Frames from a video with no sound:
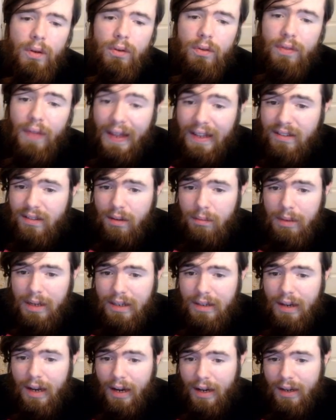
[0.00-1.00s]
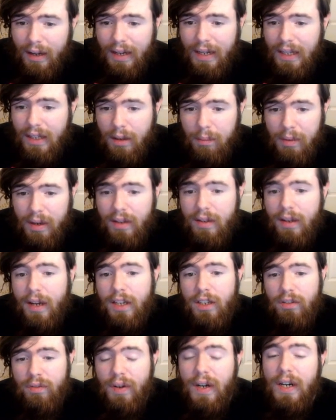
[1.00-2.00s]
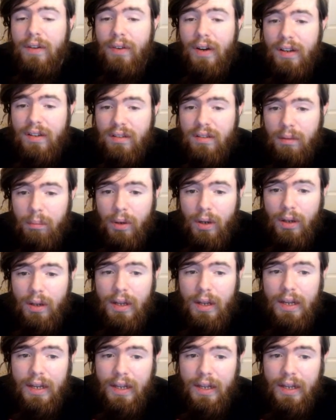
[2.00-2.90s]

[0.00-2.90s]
That's the main deck. Again, the main deck is very, very simple.